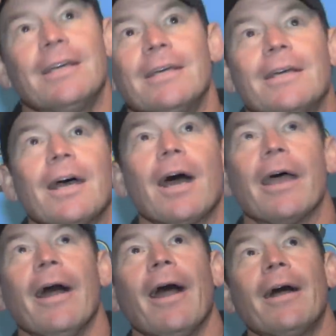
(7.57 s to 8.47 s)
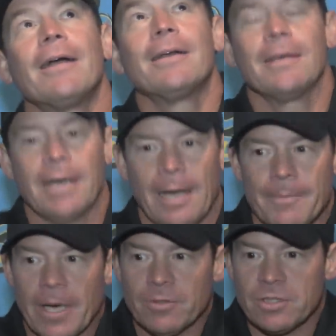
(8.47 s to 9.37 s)
room. Yeah.
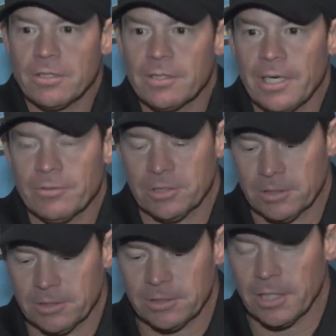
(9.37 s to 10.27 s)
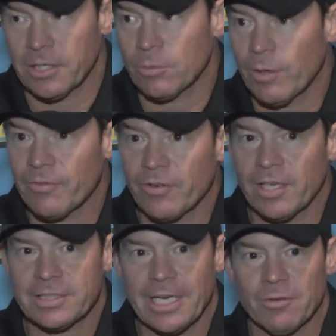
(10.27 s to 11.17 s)
Um, that was a that was a good win for
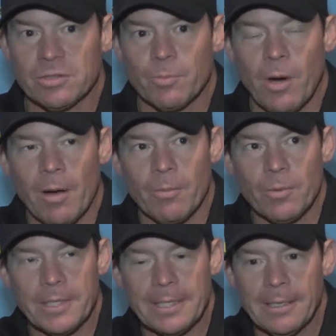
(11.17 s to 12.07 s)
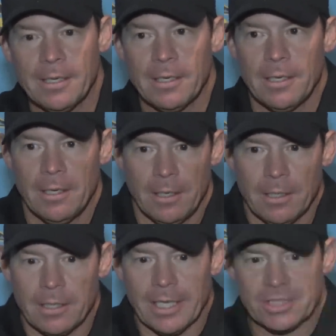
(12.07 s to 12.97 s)
us. That was probably
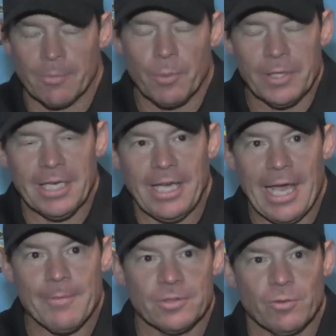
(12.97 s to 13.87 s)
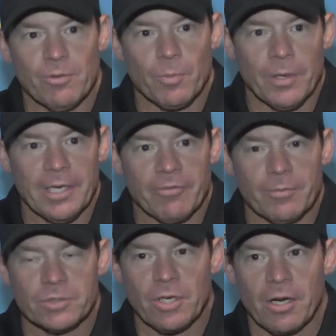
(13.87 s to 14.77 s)
as complete a game as we've played
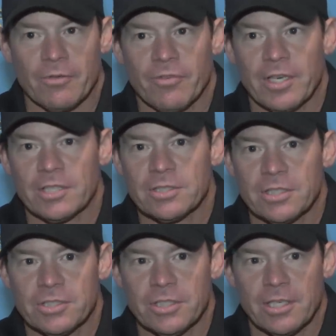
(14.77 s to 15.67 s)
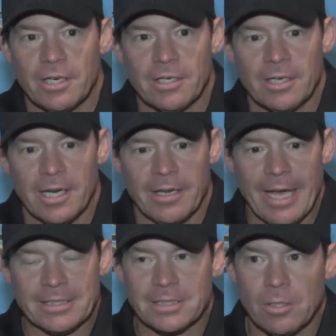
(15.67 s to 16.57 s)
from start to finish this year. And
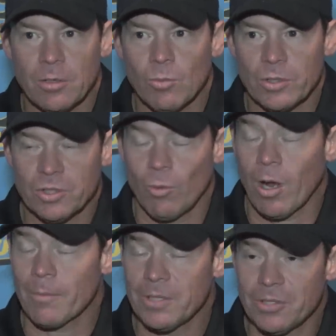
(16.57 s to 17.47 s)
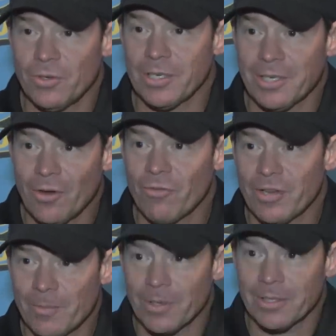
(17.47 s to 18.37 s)
that's what you want to be doing in
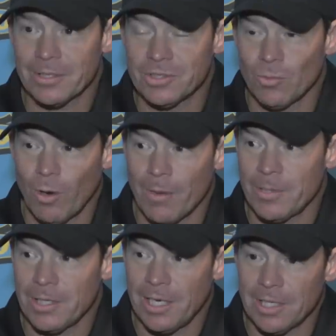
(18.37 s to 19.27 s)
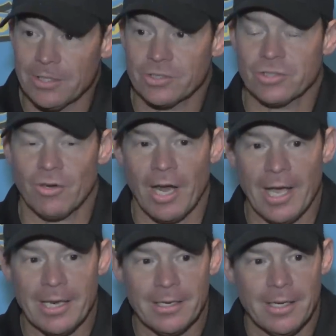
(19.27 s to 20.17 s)
November, is you want to be hitting your
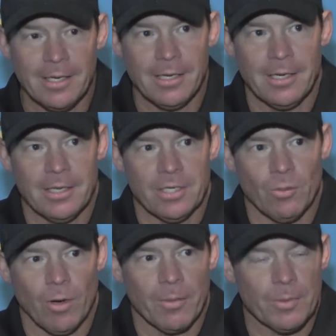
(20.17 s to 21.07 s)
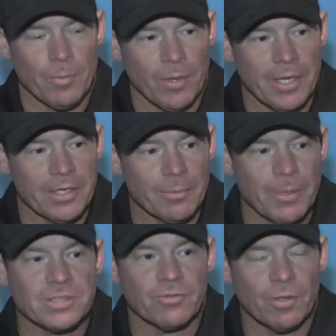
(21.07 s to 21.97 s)
stride, you want to be playing your
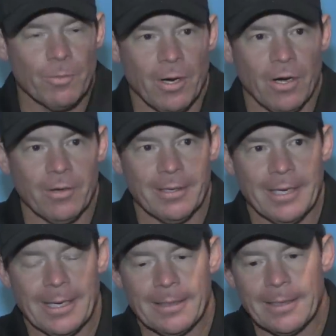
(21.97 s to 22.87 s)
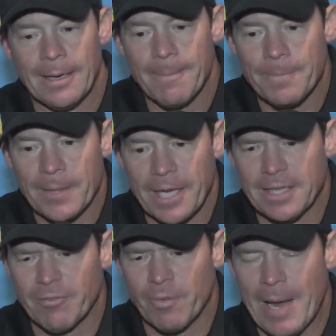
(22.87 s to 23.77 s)
best football. And uh, I
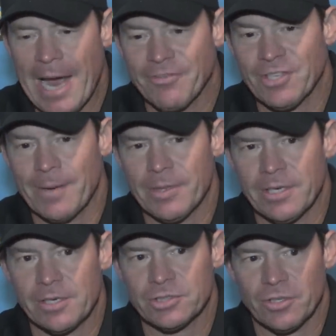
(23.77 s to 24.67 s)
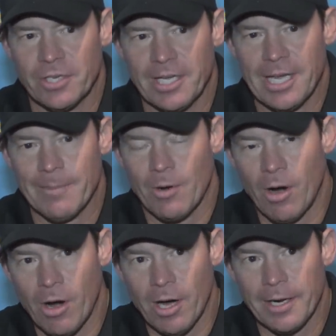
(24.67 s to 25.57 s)
think from halftime of the Arizona game
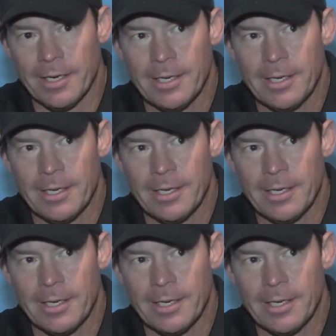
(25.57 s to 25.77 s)
on,